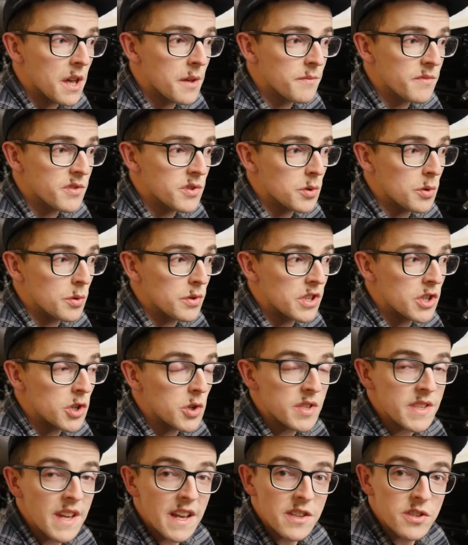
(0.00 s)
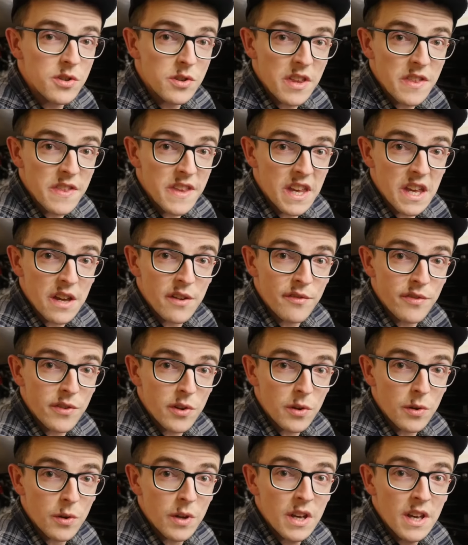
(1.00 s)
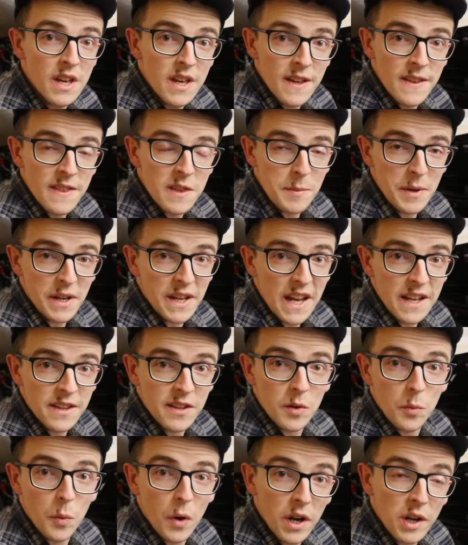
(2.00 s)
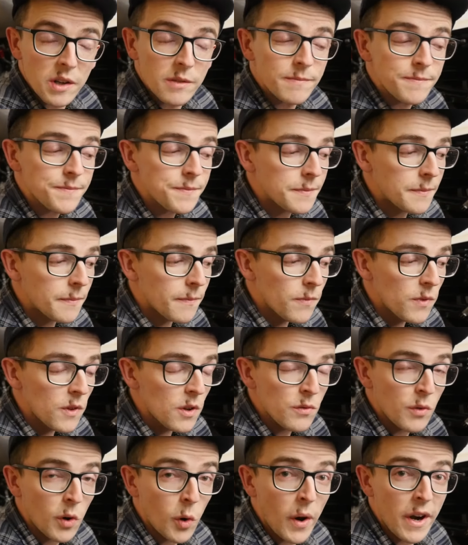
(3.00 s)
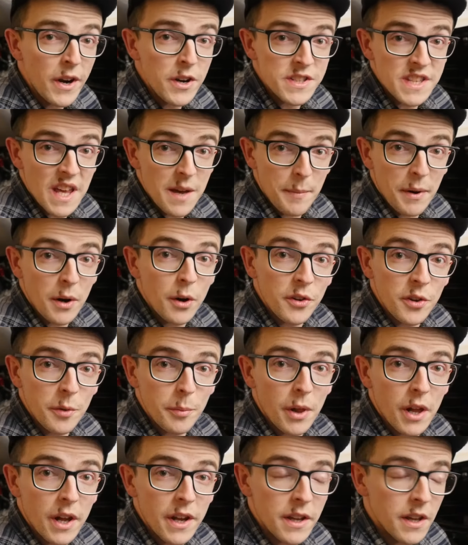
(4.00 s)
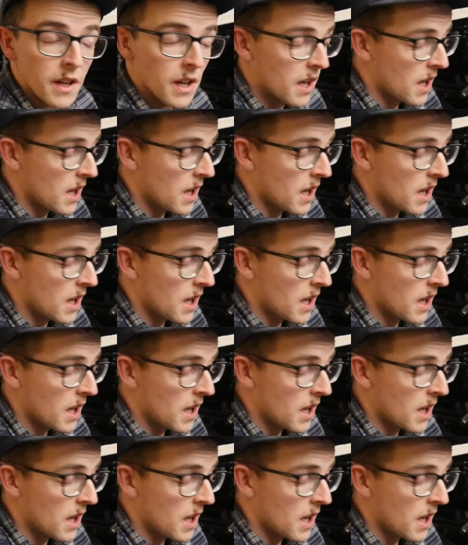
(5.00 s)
So the new sensor that they give you, the magnetic one, requires that power supply.